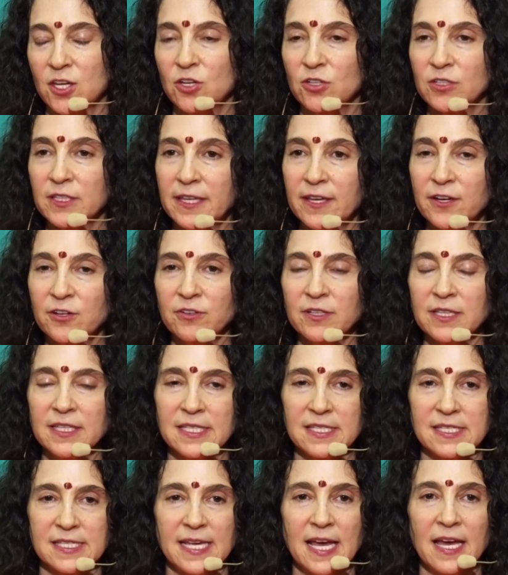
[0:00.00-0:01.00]
you're
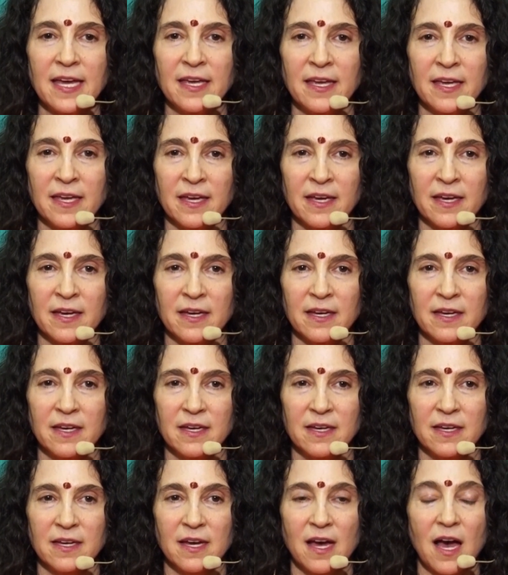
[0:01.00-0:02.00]
literally saying,
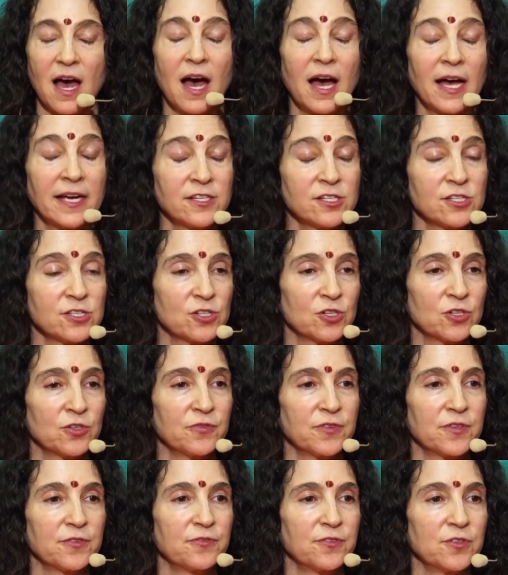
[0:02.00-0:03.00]
I
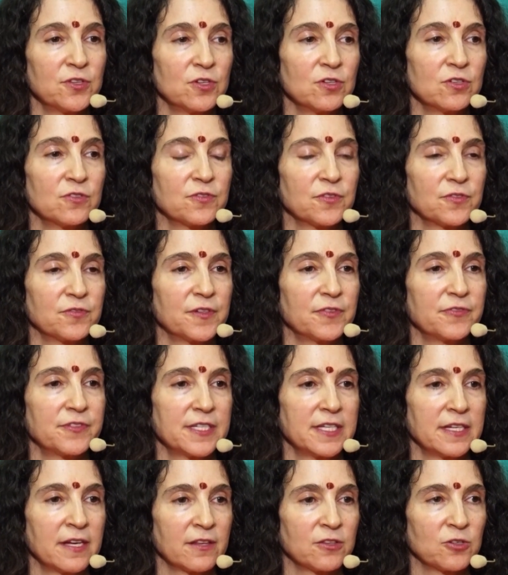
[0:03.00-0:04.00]
deserve the food for
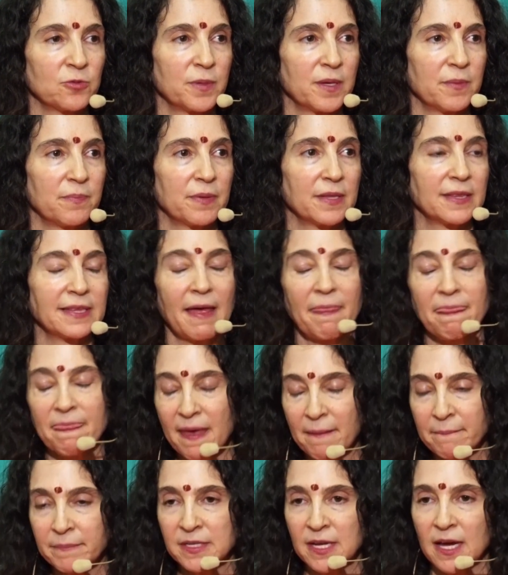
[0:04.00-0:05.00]
15 other people. Let
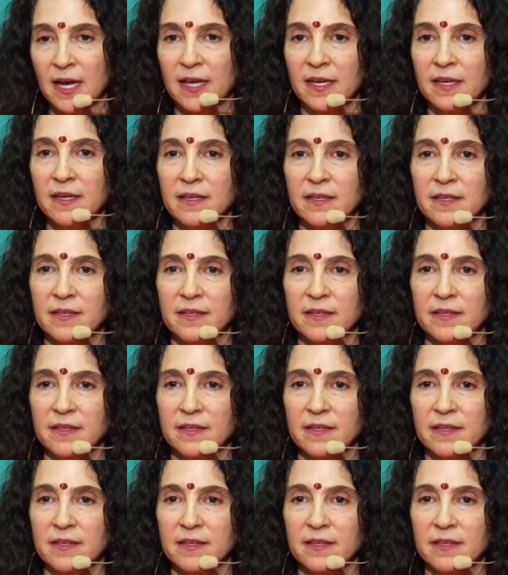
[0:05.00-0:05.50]
them die